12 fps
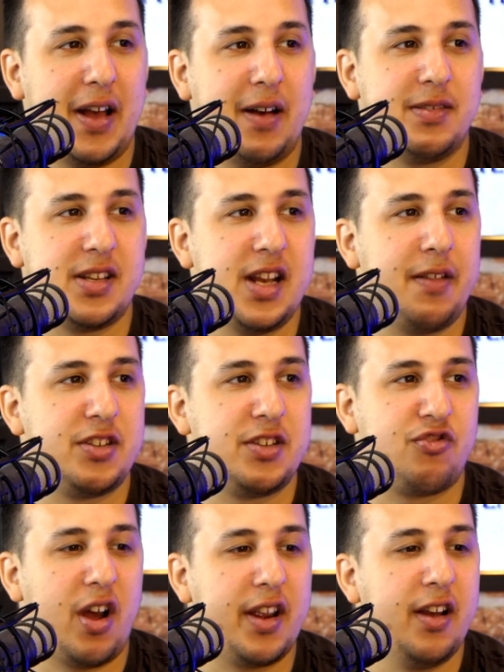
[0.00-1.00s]
was another
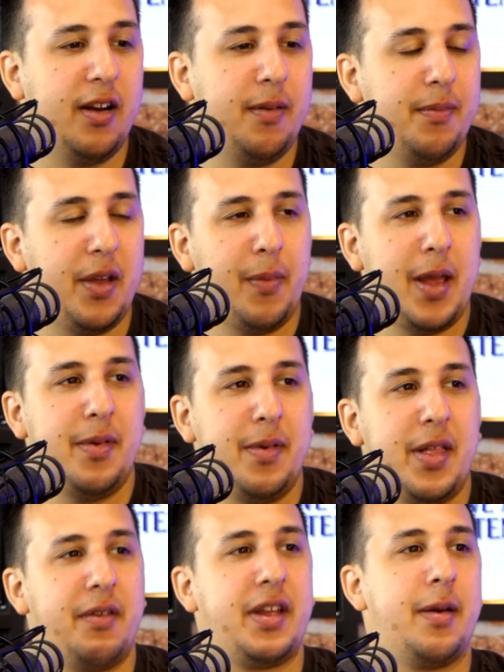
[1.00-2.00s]
striker, maybe they
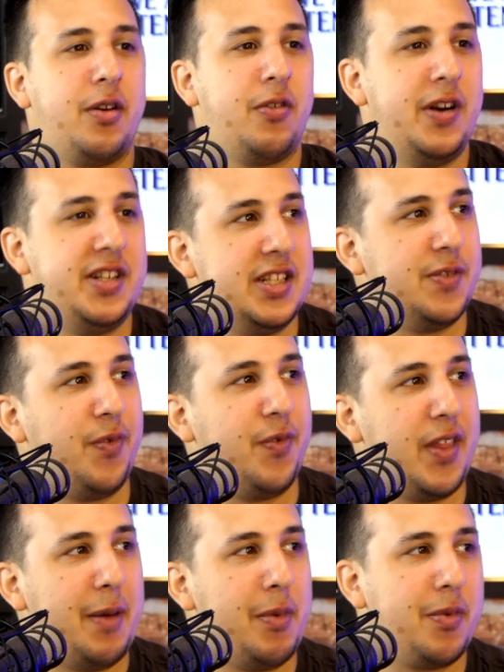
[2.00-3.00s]
would get criticism for
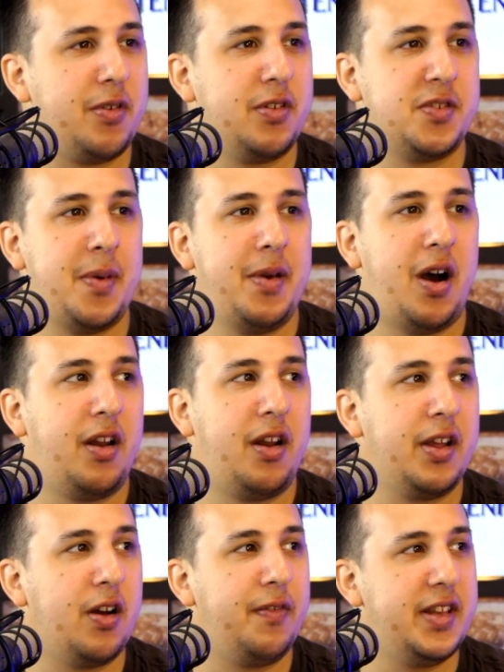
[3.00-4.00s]
that. But because maybe Haaland
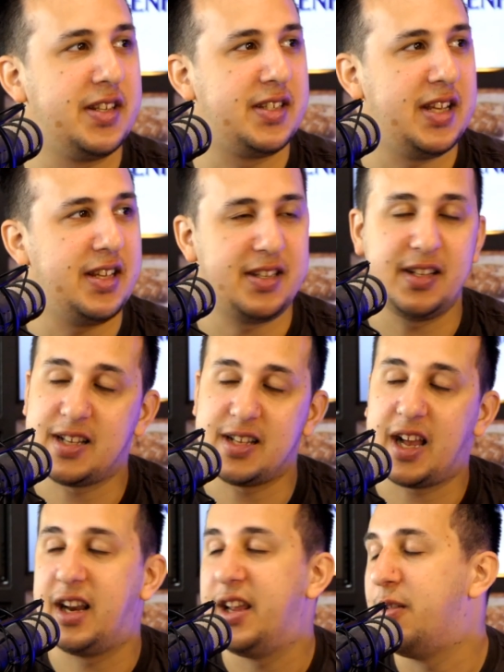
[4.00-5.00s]
got Lukaku. the assist,
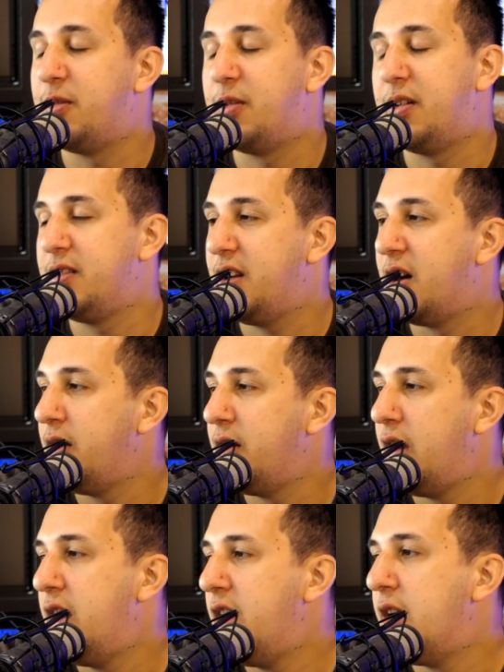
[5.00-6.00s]
exactly, or you know,
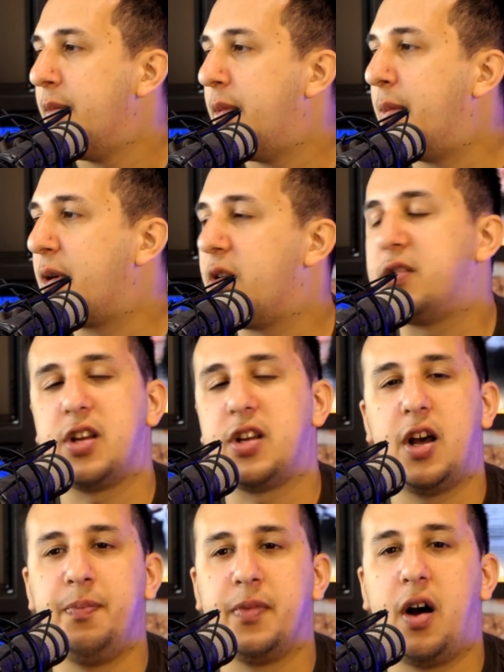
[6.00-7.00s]
but because
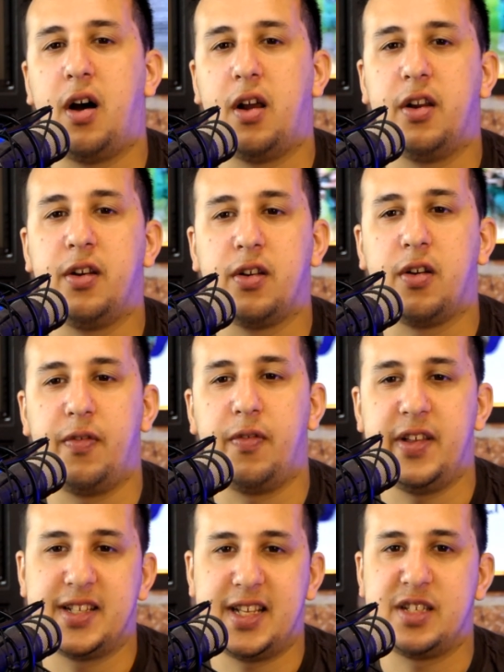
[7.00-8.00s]
um, Haaland got the
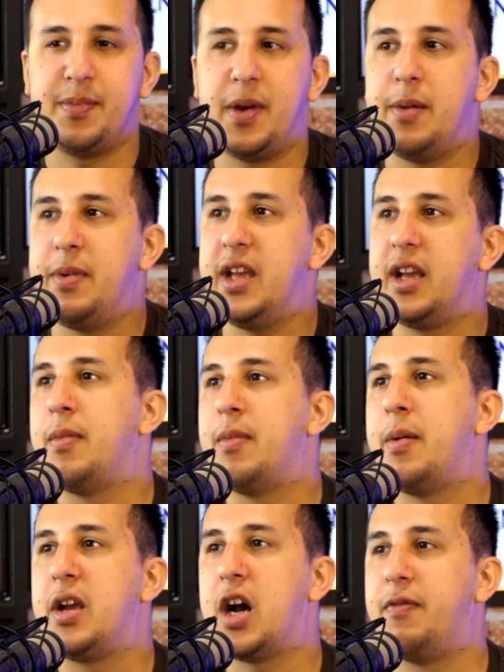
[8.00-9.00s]
assist, maybe
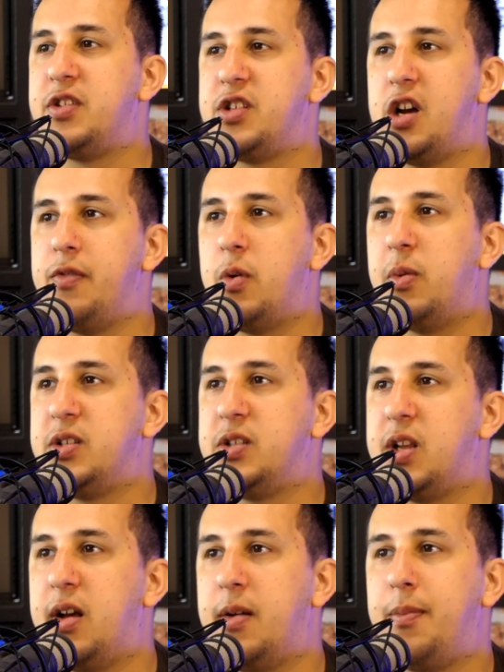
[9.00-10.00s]
maybe covers over what was
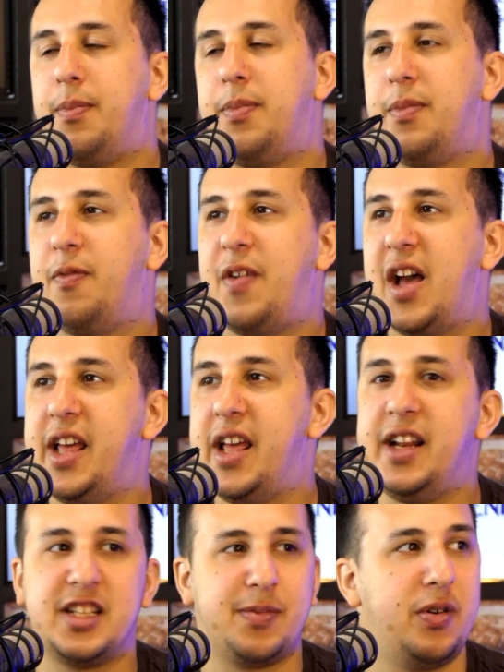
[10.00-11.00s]
a fairly
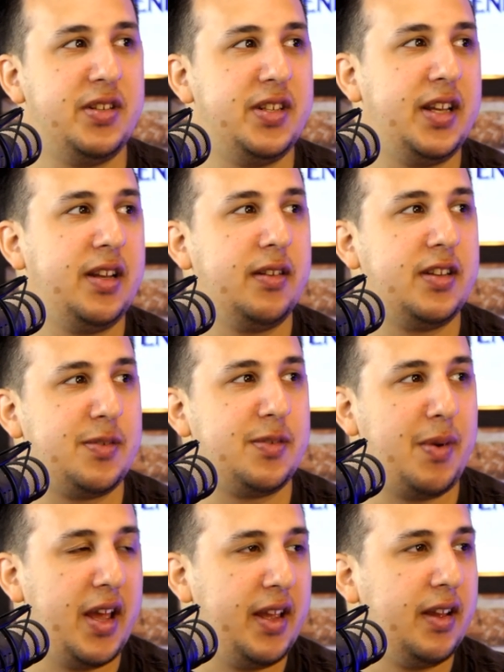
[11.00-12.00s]
disappointing. It's because display. they
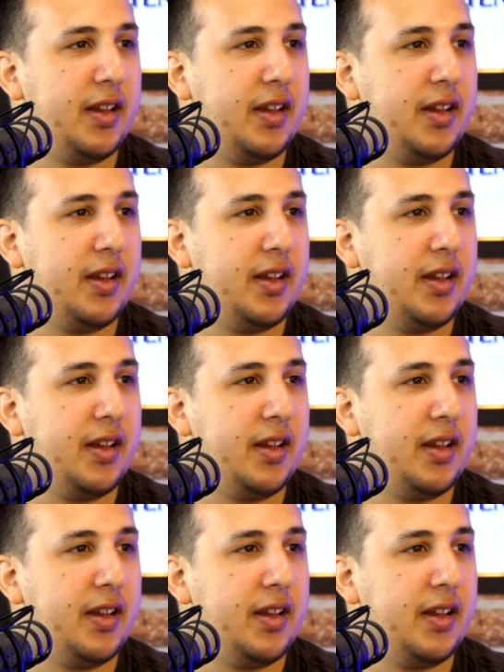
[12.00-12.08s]
won 4